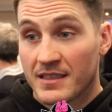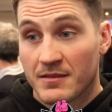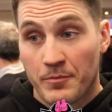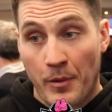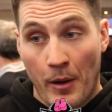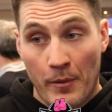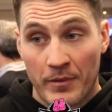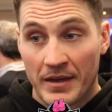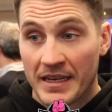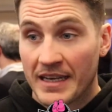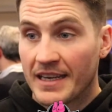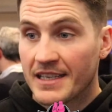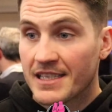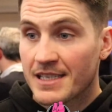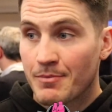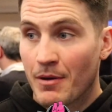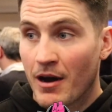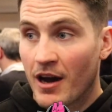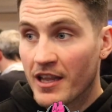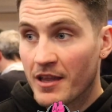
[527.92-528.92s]
Probably didn't
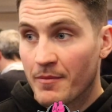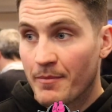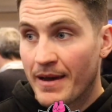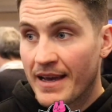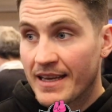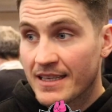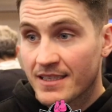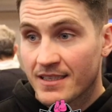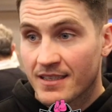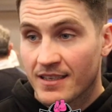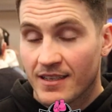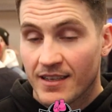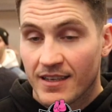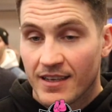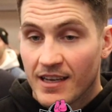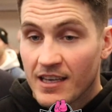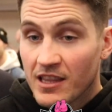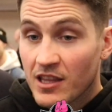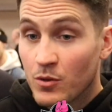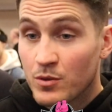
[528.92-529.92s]
spar the best.
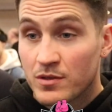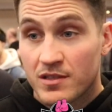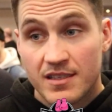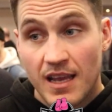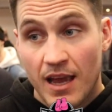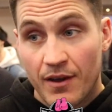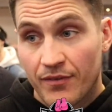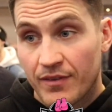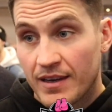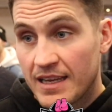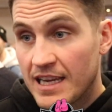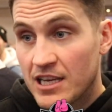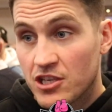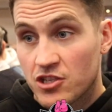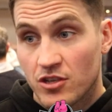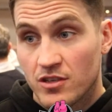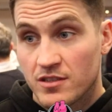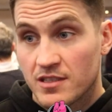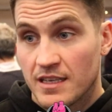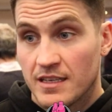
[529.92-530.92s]
There was definitely
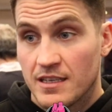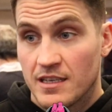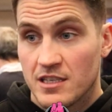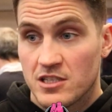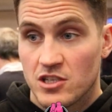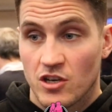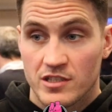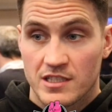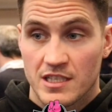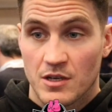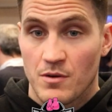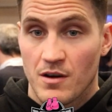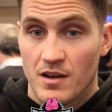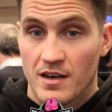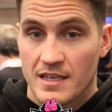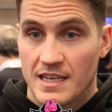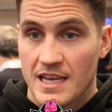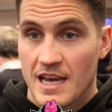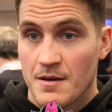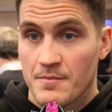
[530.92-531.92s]
issues in the Deontay
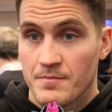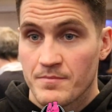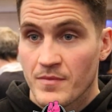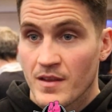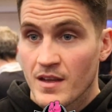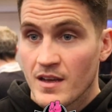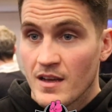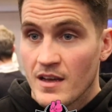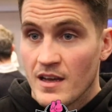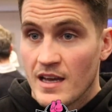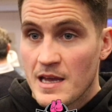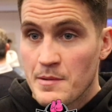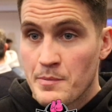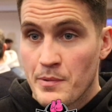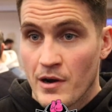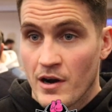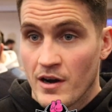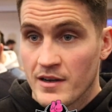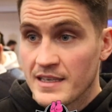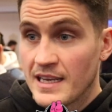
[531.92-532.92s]
Wilder camp. He
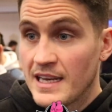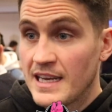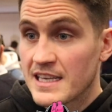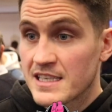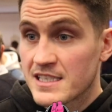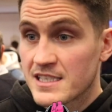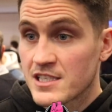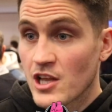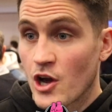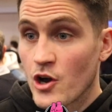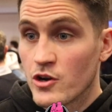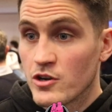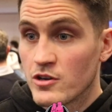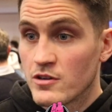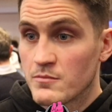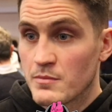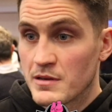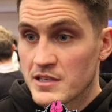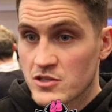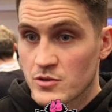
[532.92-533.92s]
put on nearly a
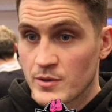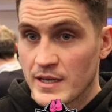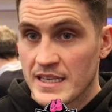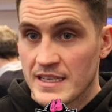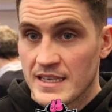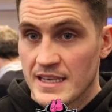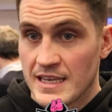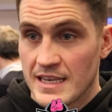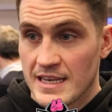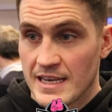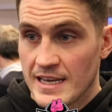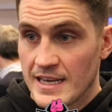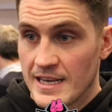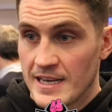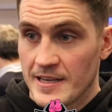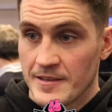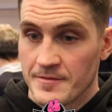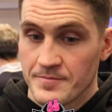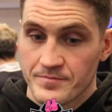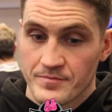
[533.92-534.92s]
stone between
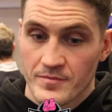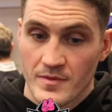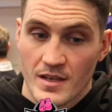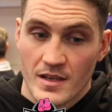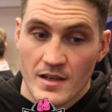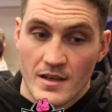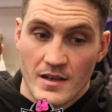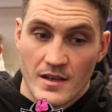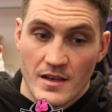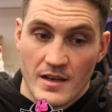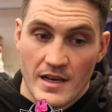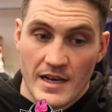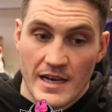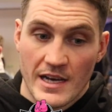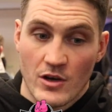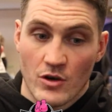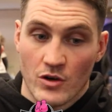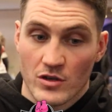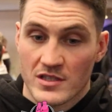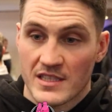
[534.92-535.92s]
the
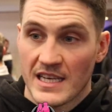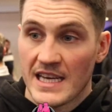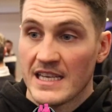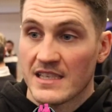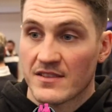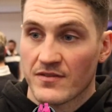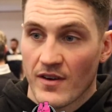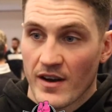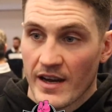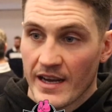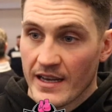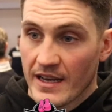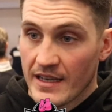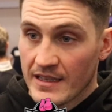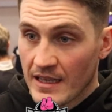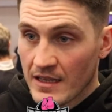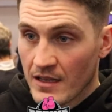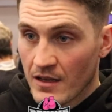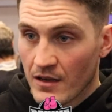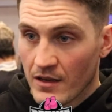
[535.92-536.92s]
Ortiz fight
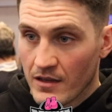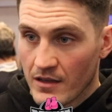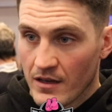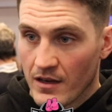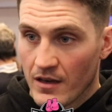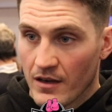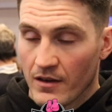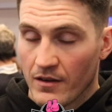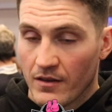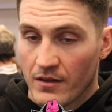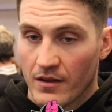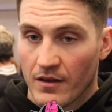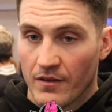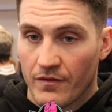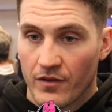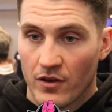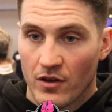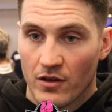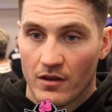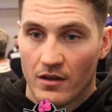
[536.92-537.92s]
and then
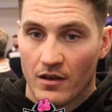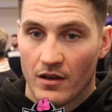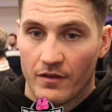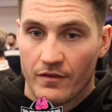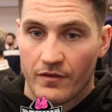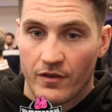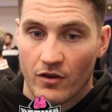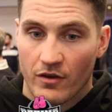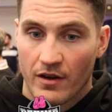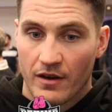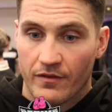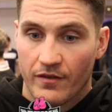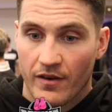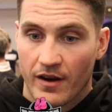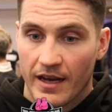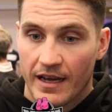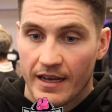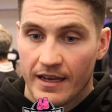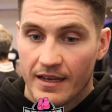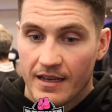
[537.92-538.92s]
the Fury
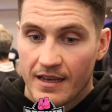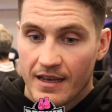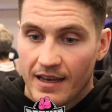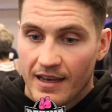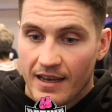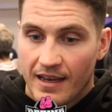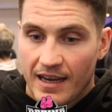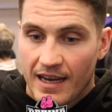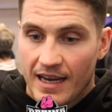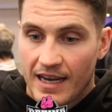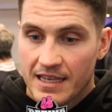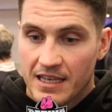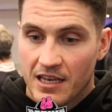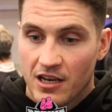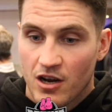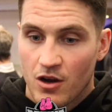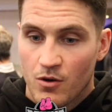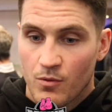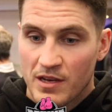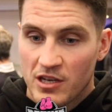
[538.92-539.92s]
fight. And
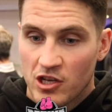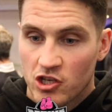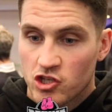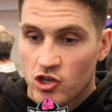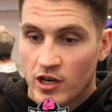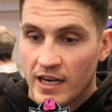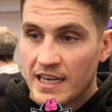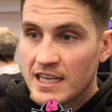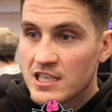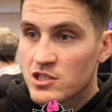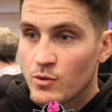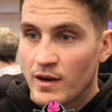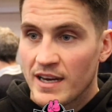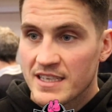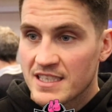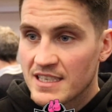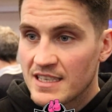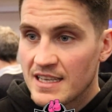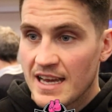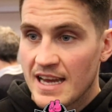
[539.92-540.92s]
when you're training
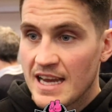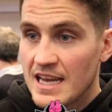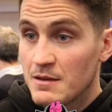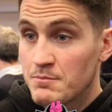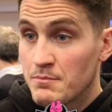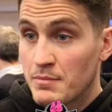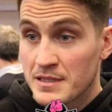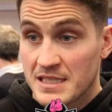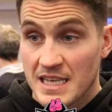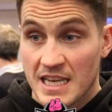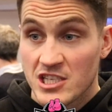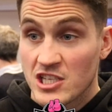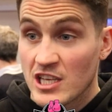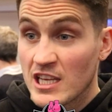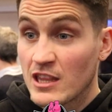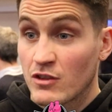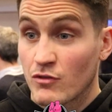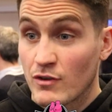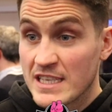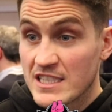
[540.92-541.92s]
twice a day,
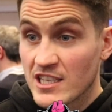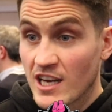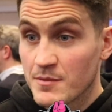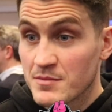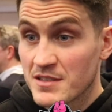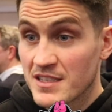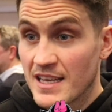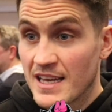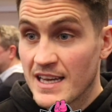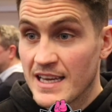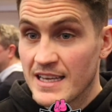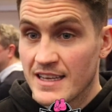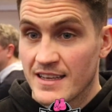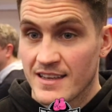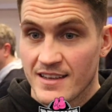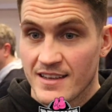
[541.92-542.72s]
potentially 3 times a day,